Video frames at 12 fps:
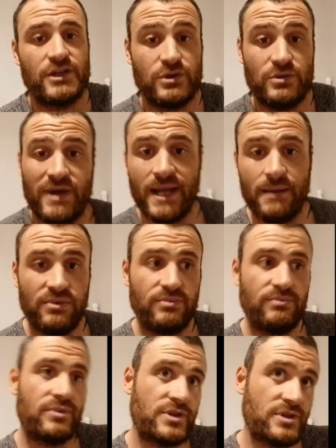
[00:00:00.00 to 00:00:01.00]
to help
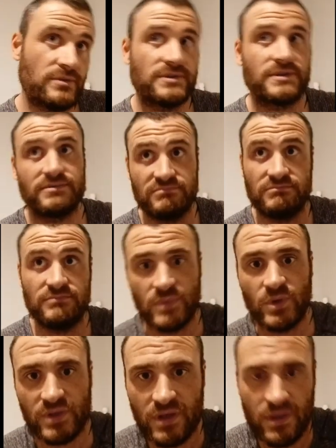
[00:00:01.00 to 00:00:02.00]
produce
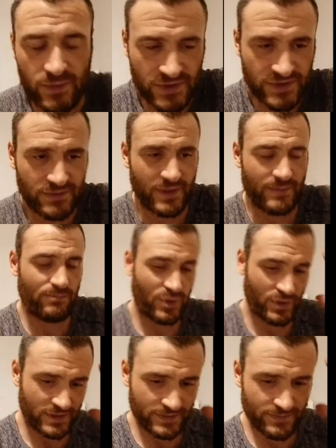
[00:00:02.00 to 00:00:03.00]
other hormones and so on.
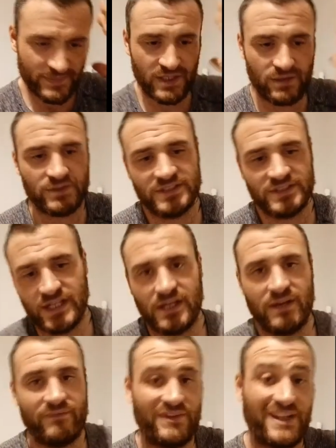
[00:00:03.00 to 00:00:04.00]
But now there's a lot of
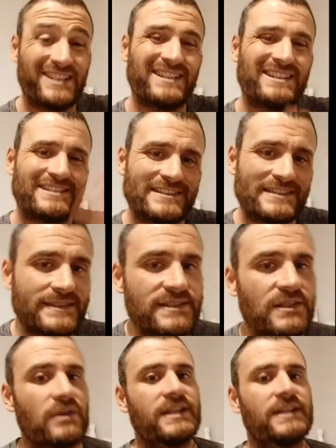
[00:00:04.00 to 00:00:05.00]
conflicting
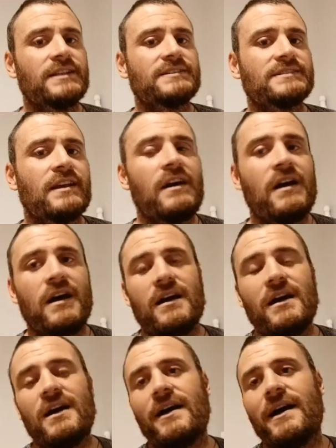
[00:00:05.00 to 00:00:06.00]
studies.
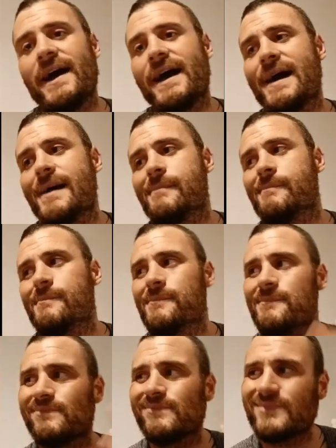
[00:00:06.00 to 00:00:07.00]

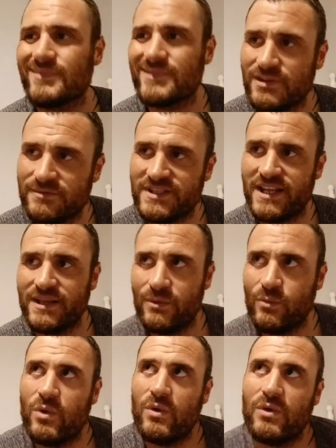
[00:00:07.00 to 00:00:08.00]
Some say they
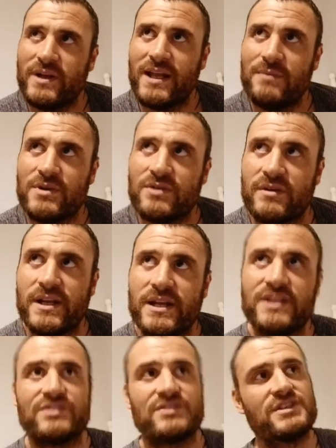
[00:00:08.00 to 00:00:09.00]
won't help you create
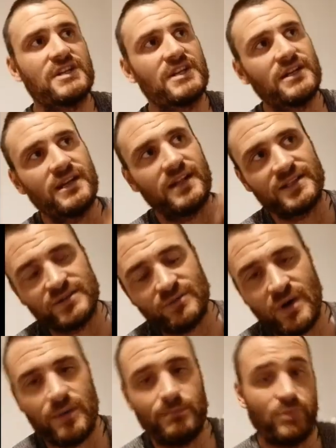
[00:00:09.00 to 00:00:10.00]
estrogen and
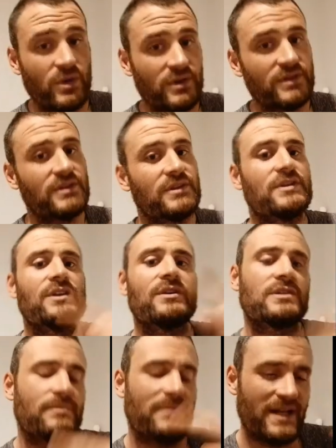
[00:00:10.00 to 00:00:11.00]
so on. But the
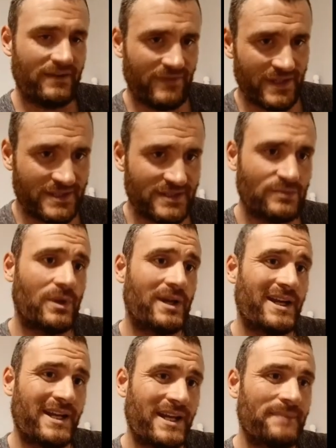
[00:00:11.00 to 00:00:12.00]
other benefits is what
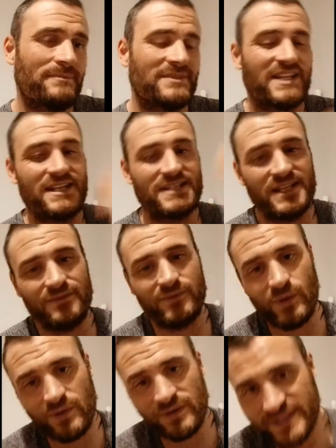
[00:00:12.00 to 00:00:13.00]
I'm saying take it
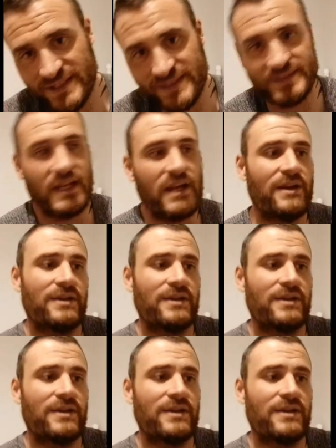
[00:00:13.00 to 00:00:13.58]
for is